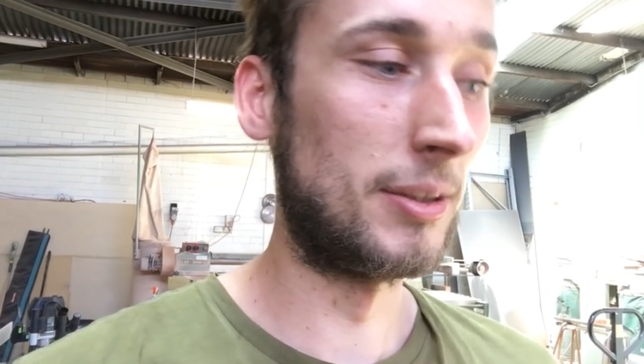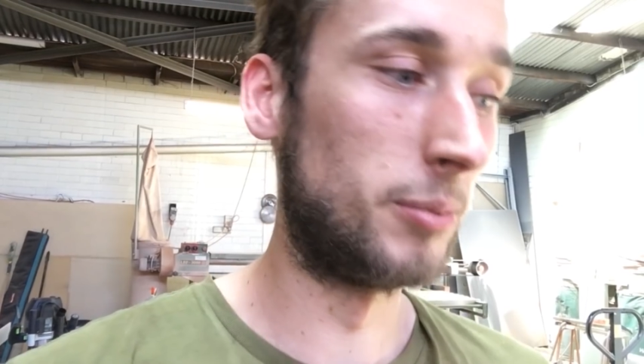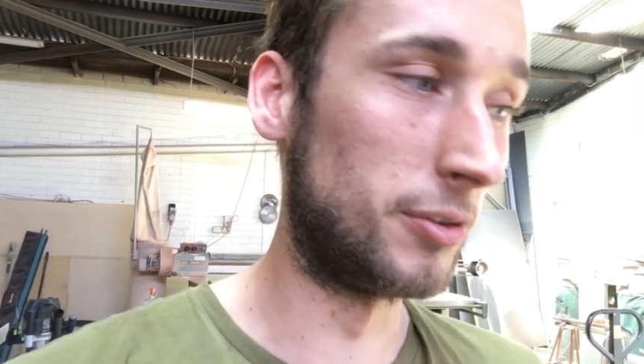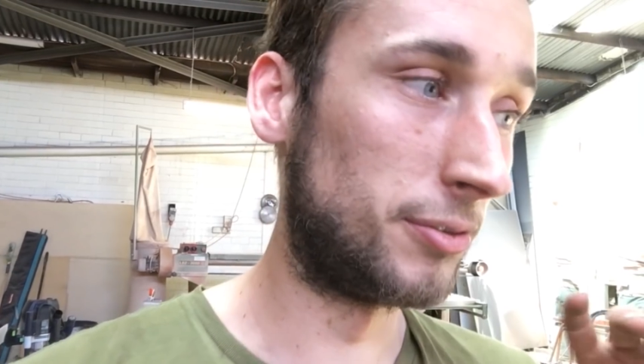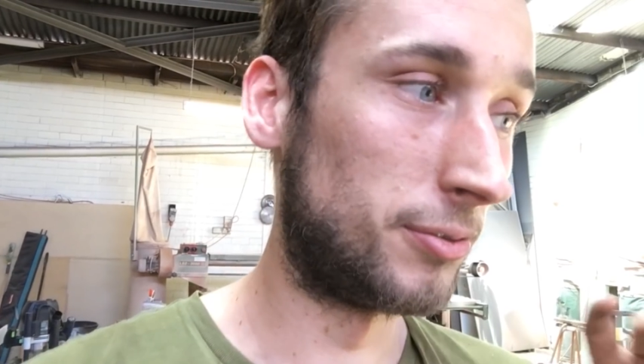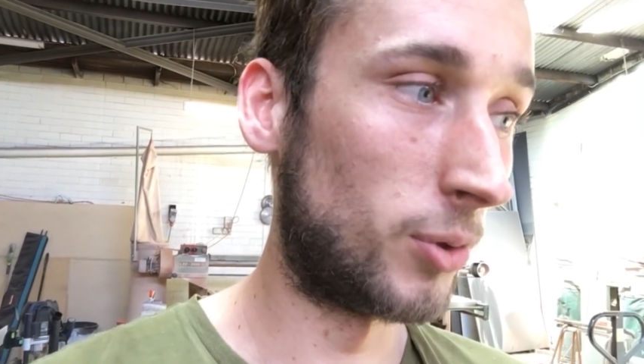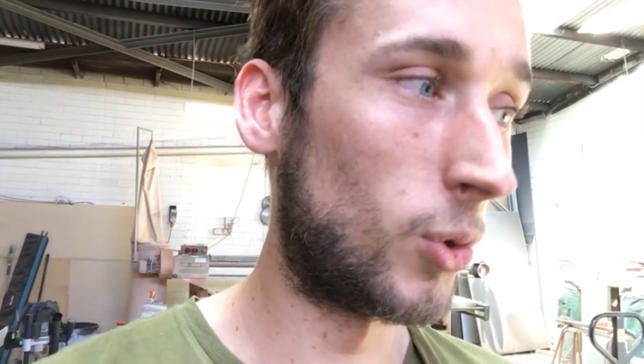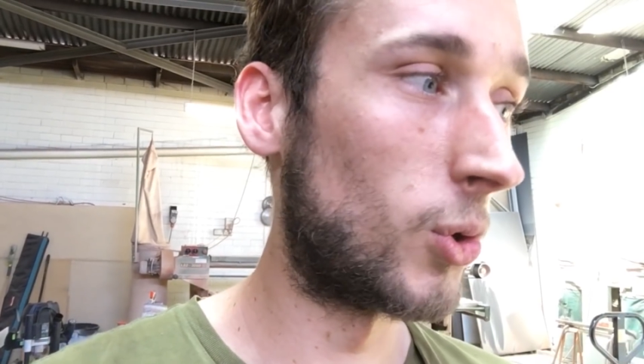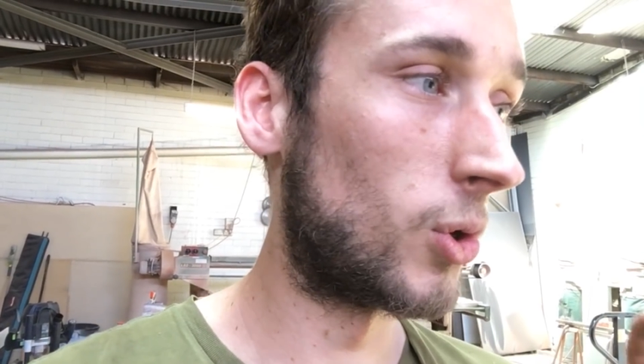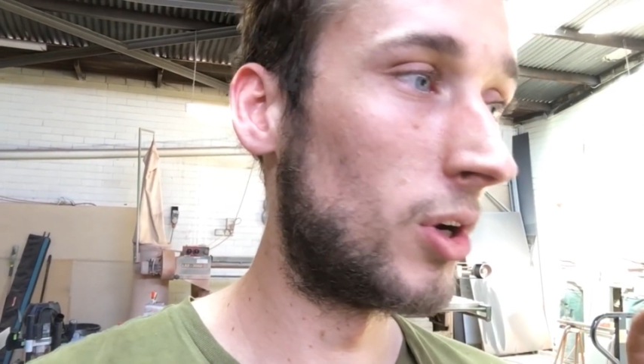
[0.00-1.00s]

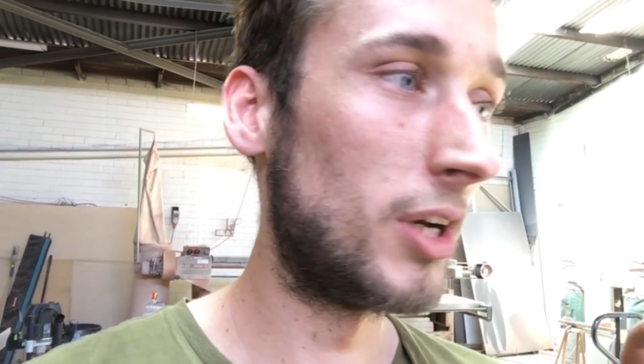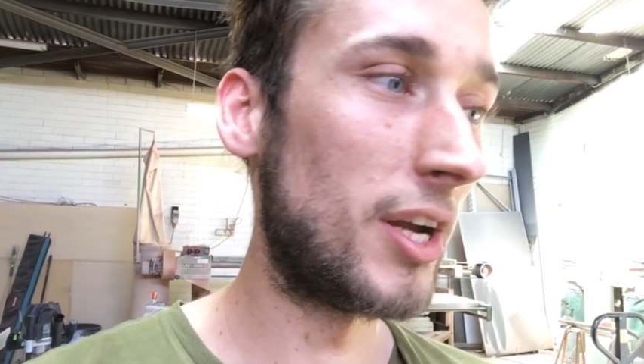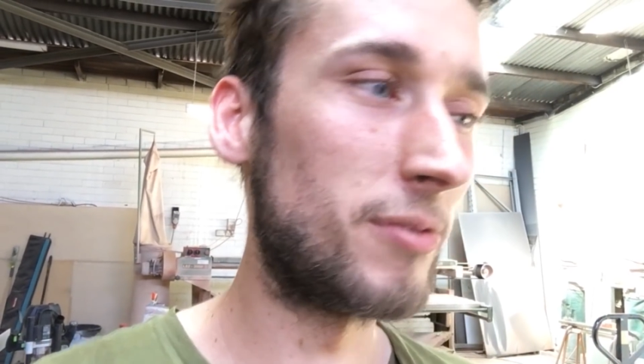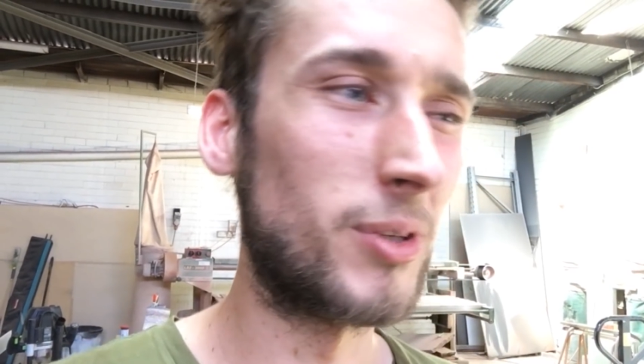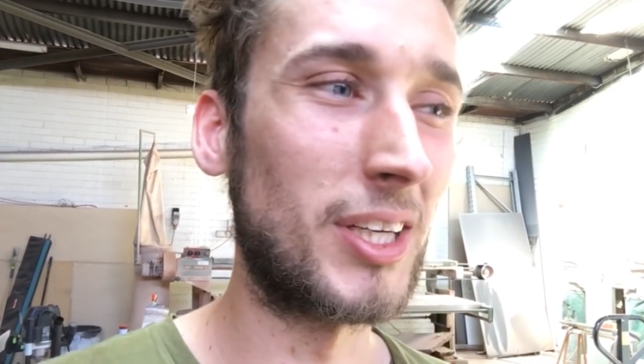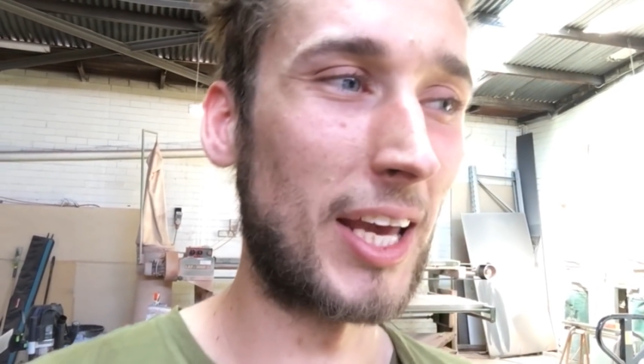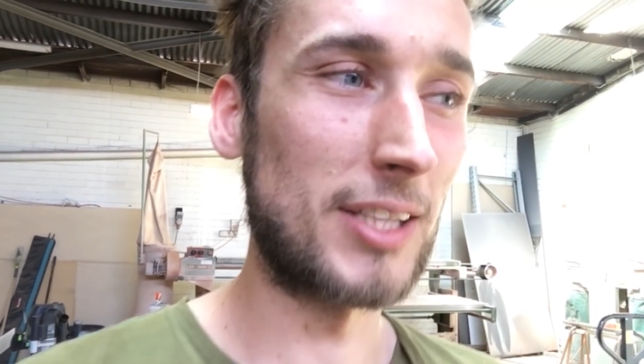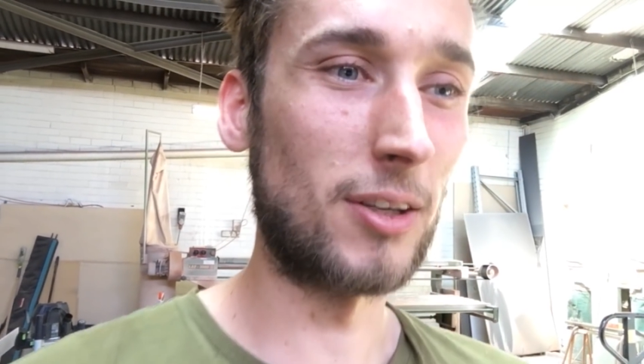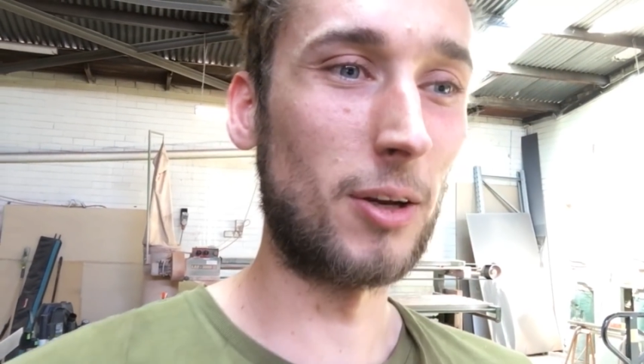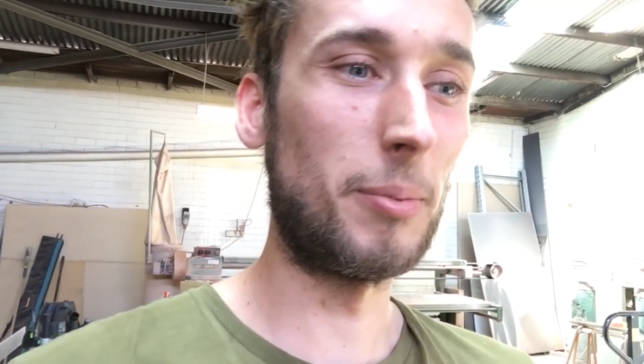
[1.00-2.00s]
before everyone
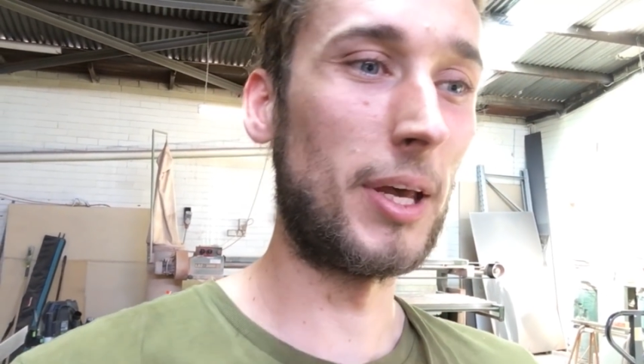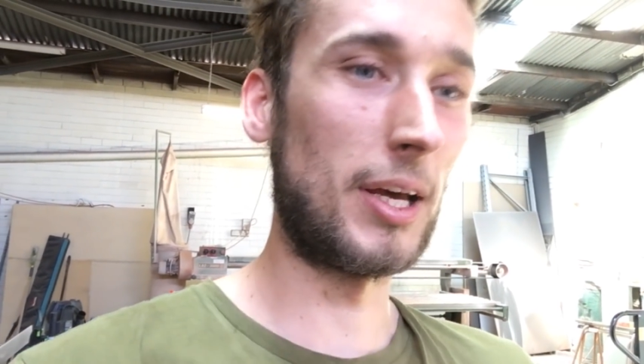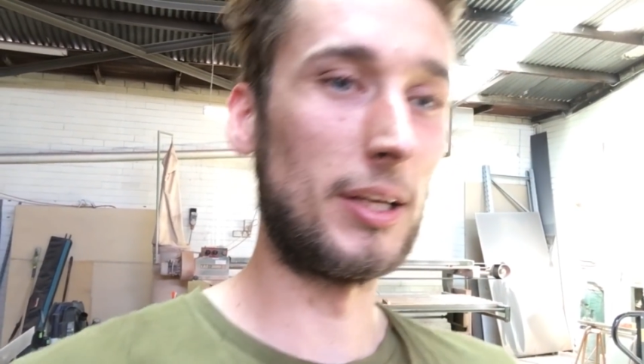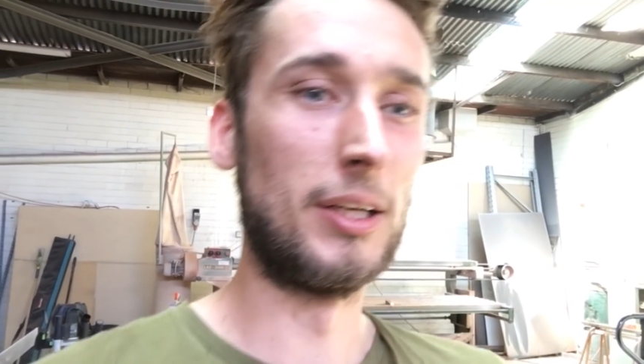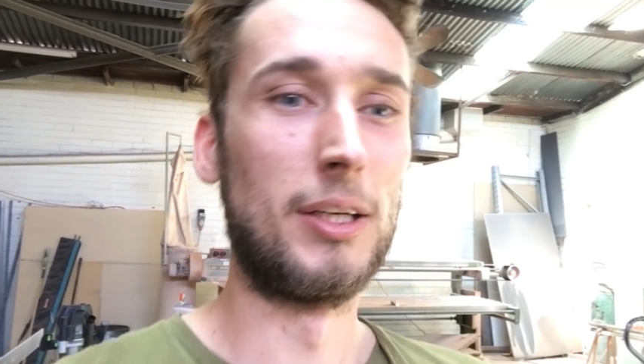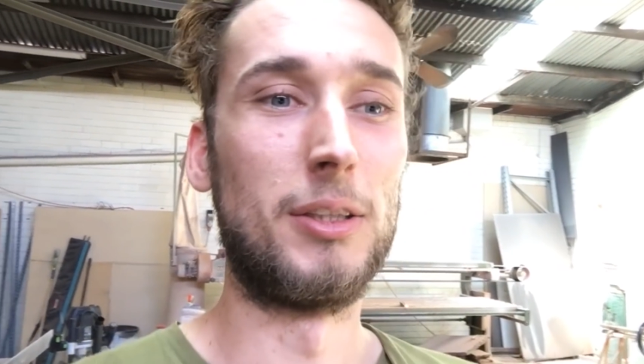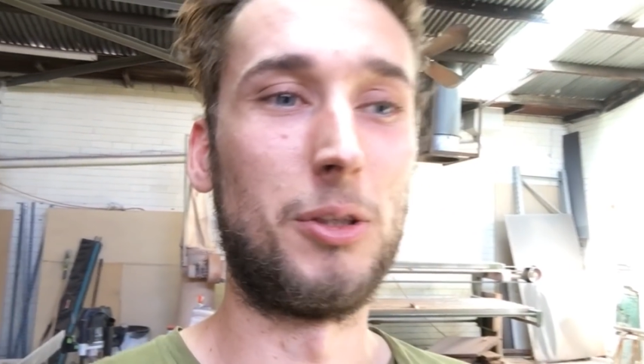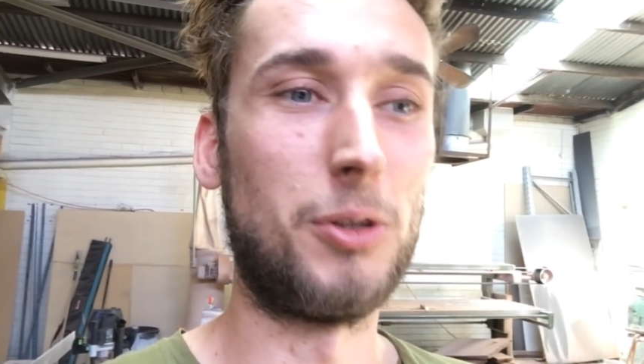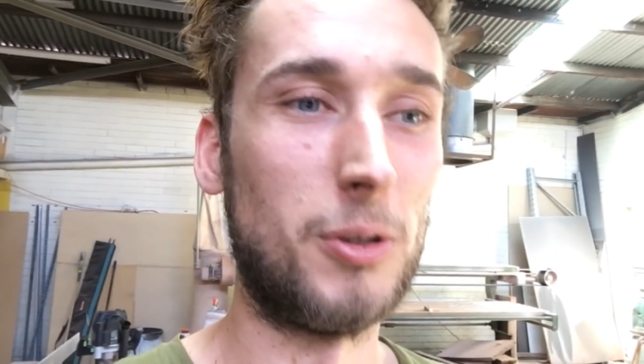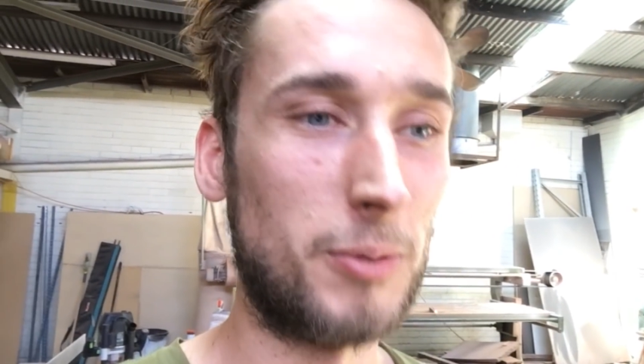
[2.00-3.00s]
gets on about
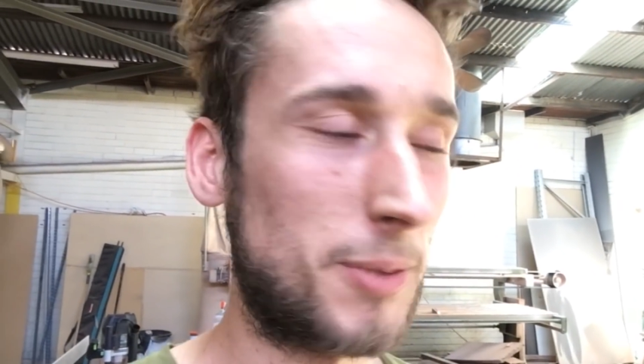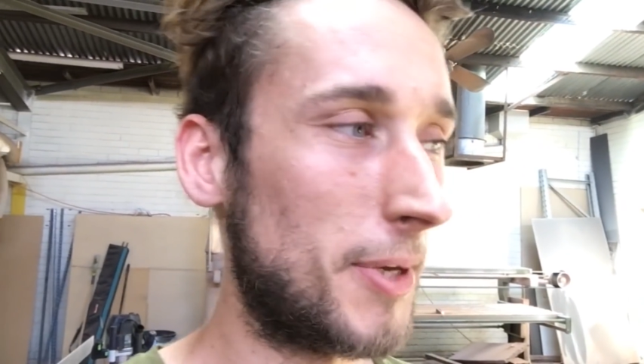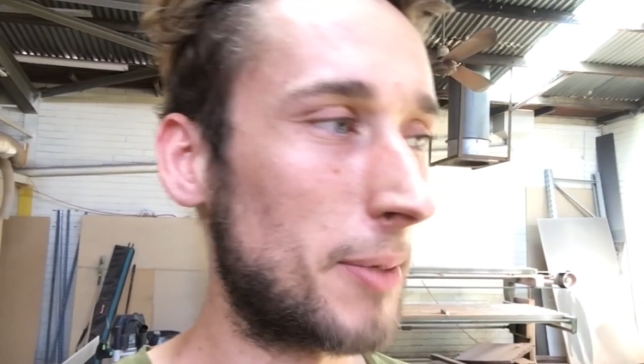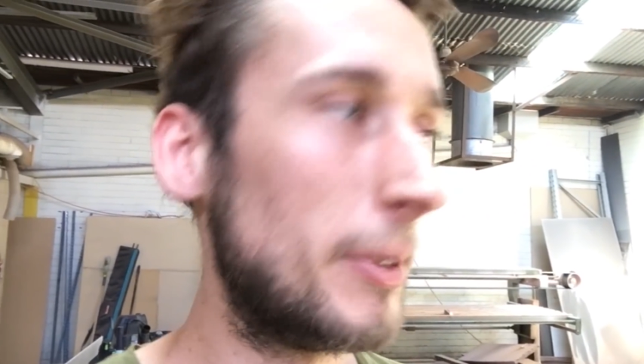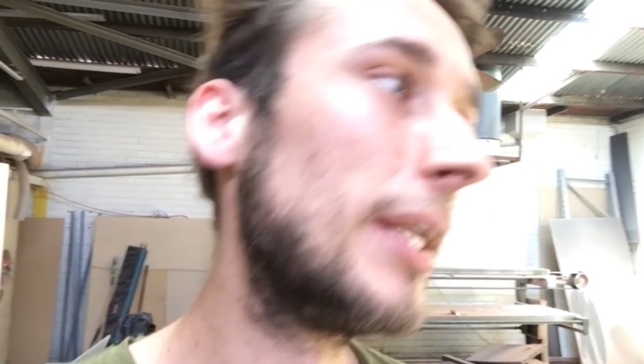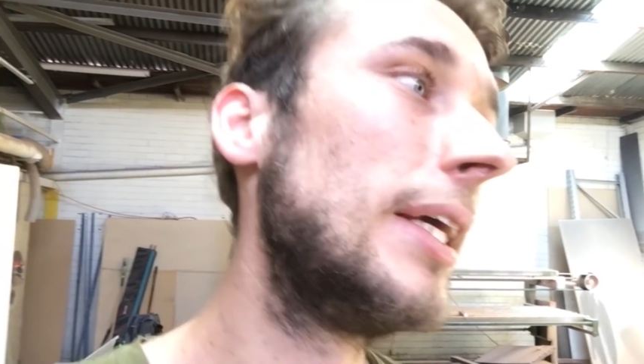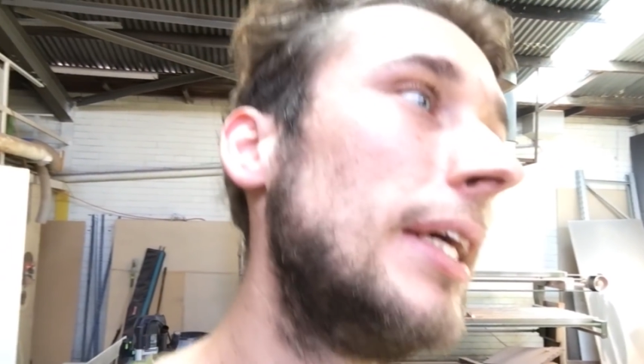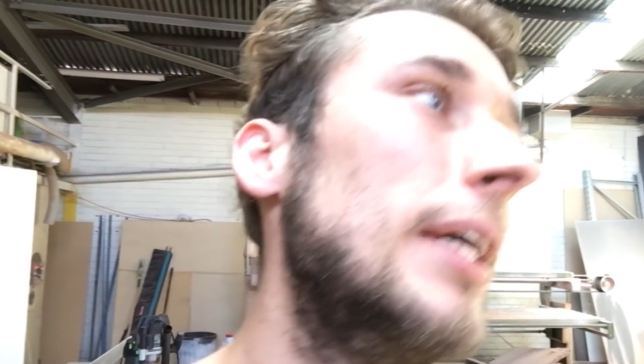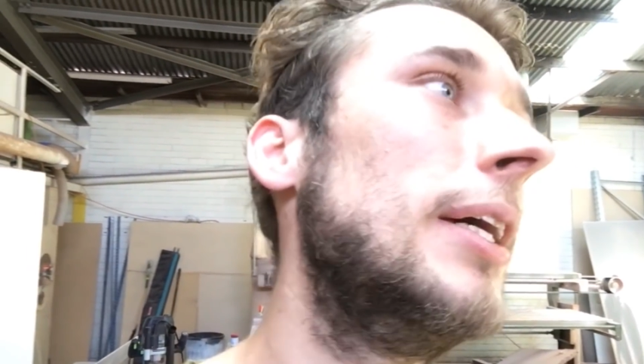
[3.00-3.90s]
shouldn't be spending money,